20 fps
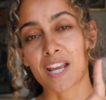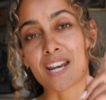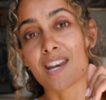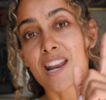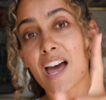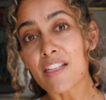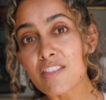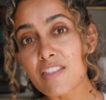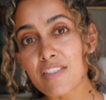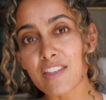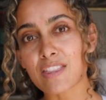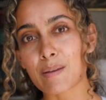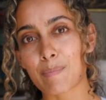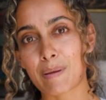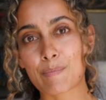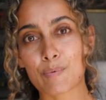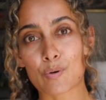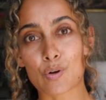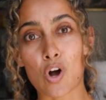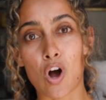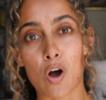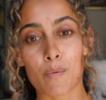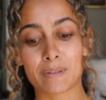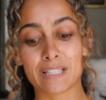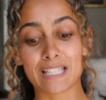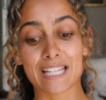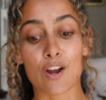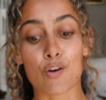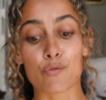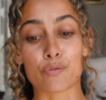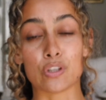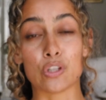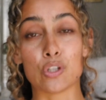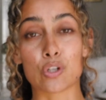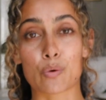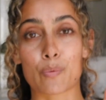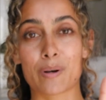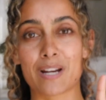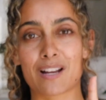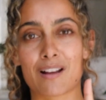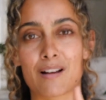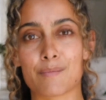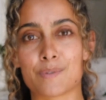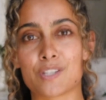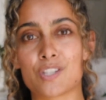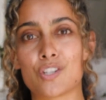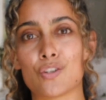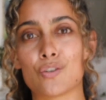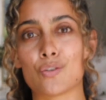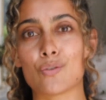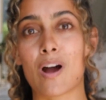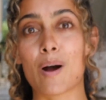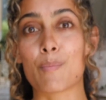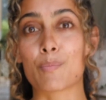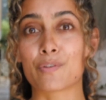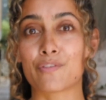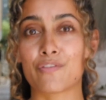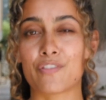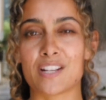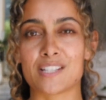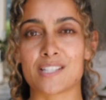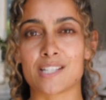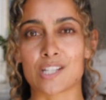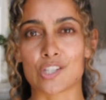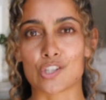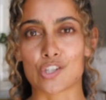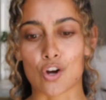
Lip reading: Another thing that people commonly overlook when it comes to upward facing